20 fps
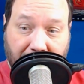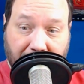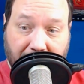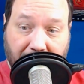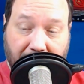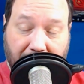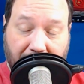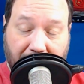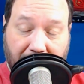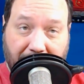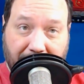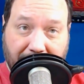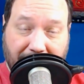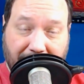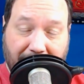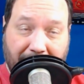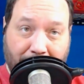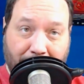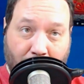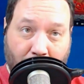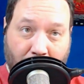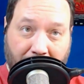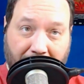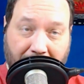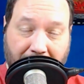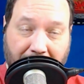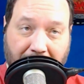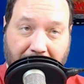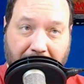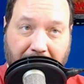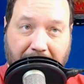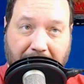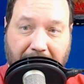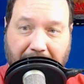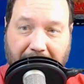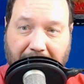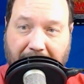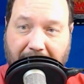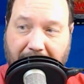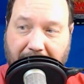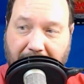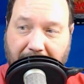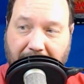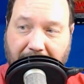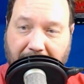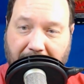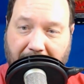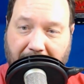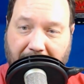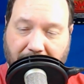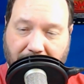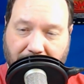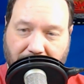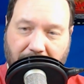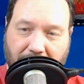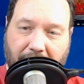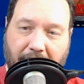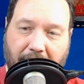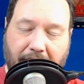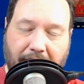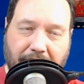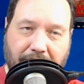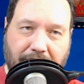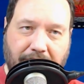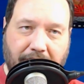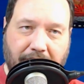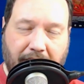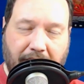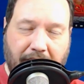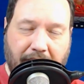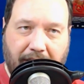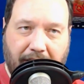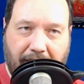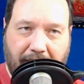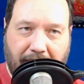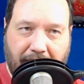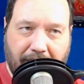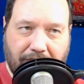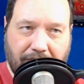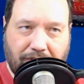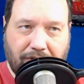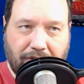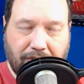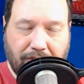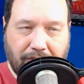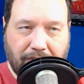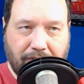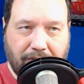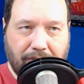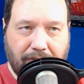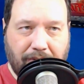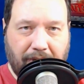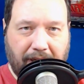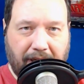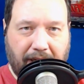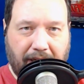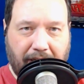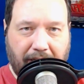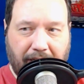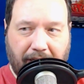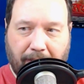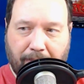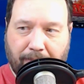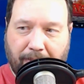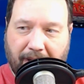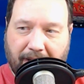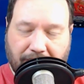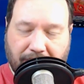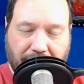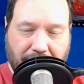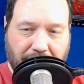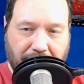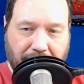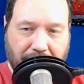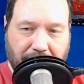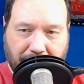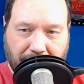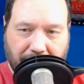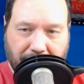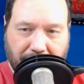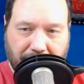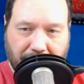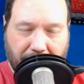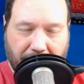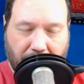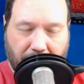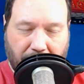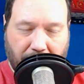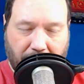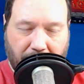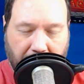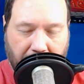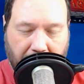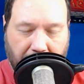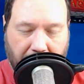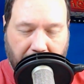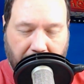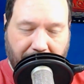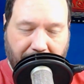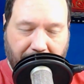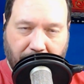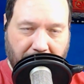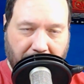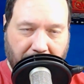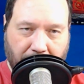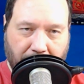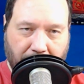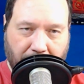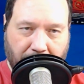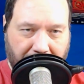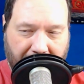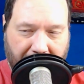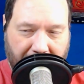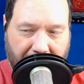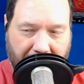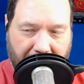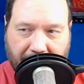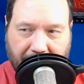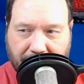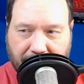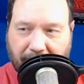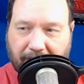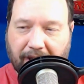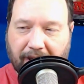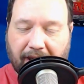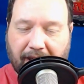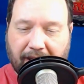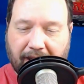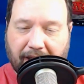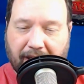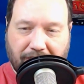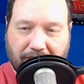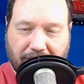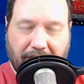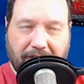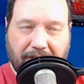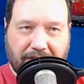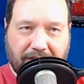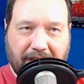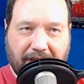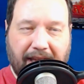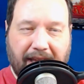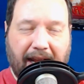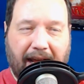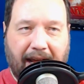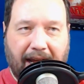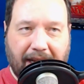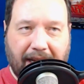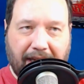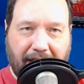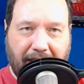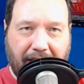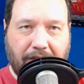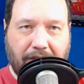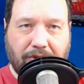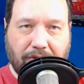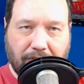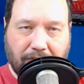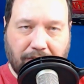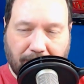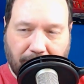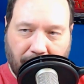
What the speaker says: a time when he had a judge issue a bench order. I don't know what the word for that is, but the judge said, I need you to